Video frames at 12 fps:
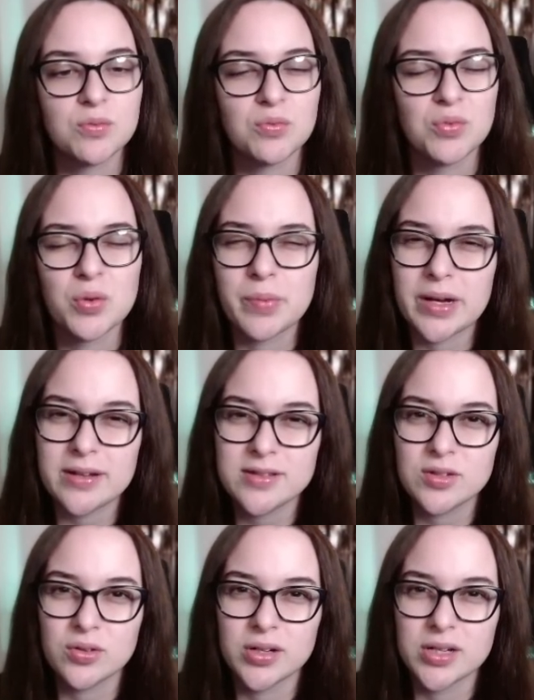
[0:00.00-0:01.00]

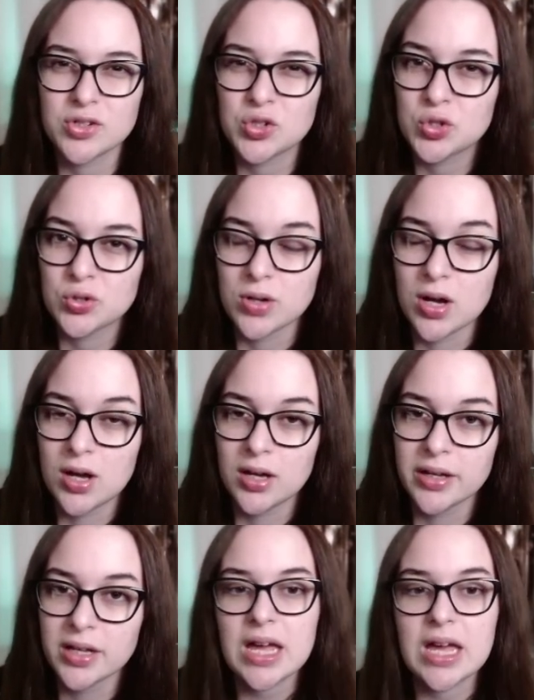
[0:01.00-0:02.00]
robust or as strong
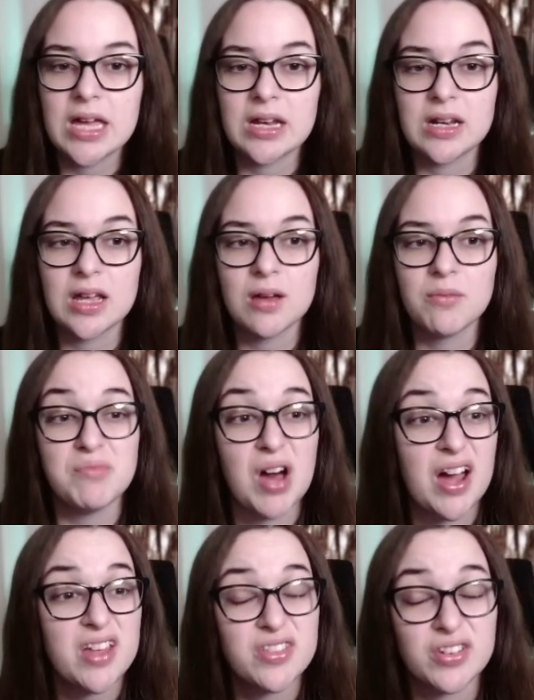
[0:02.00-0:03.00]
in
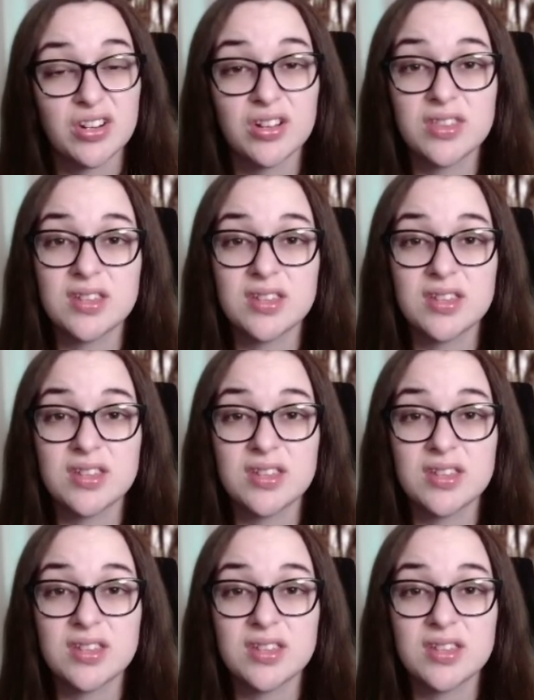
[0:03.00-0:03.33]
either the